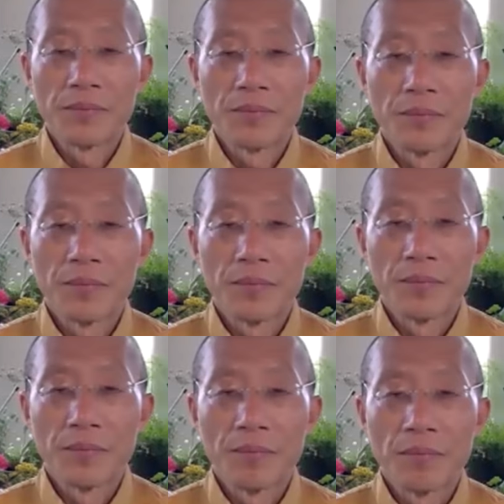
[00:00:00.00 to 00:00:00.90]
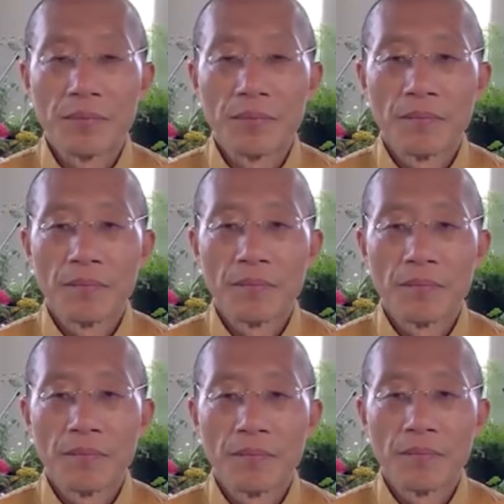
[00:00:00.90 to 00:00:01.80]

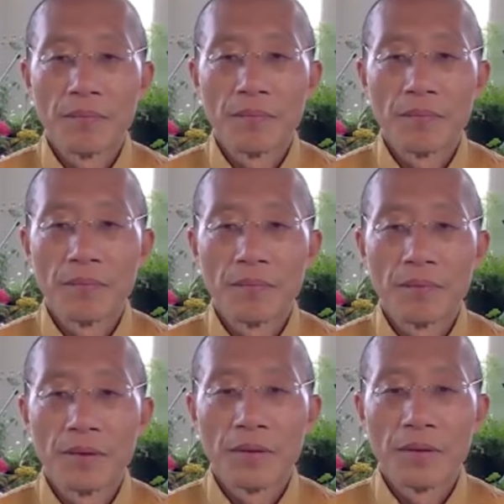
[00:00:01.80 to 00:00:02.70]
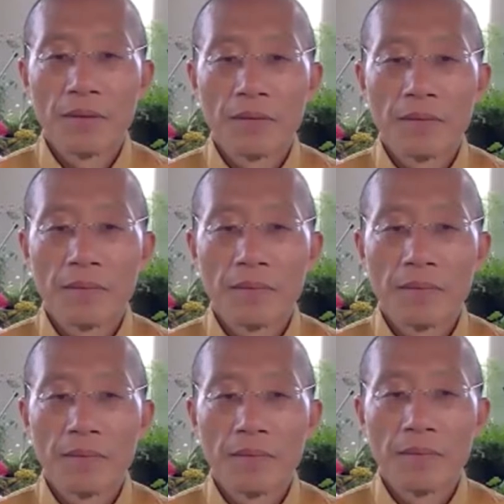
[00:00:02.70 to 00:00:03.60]

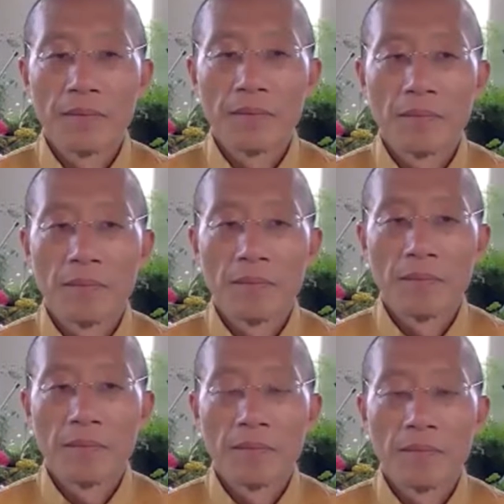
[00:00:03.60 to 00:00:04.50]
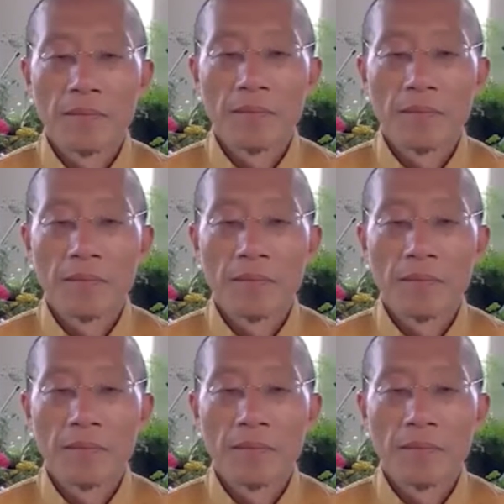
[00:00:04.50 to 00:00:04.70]
[no speech]